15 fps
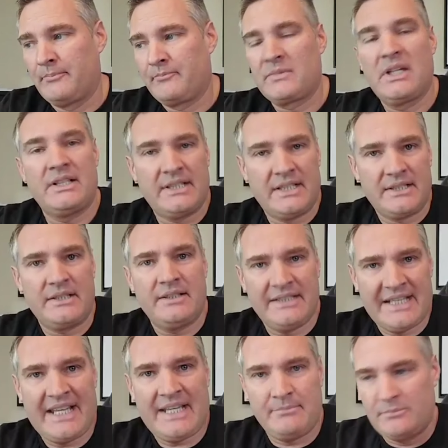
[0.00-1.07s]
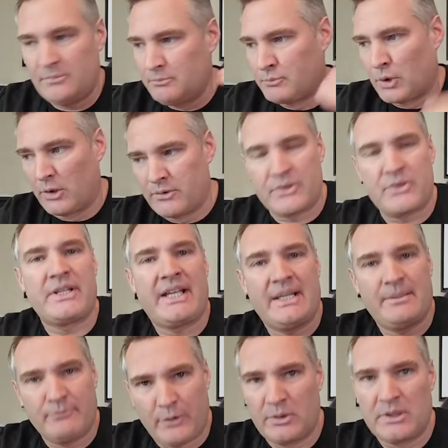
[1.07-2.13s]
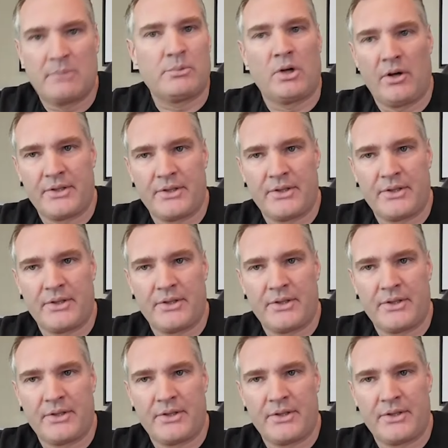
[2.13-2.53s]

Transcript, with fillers: And then name, brokerage name, phone number, all the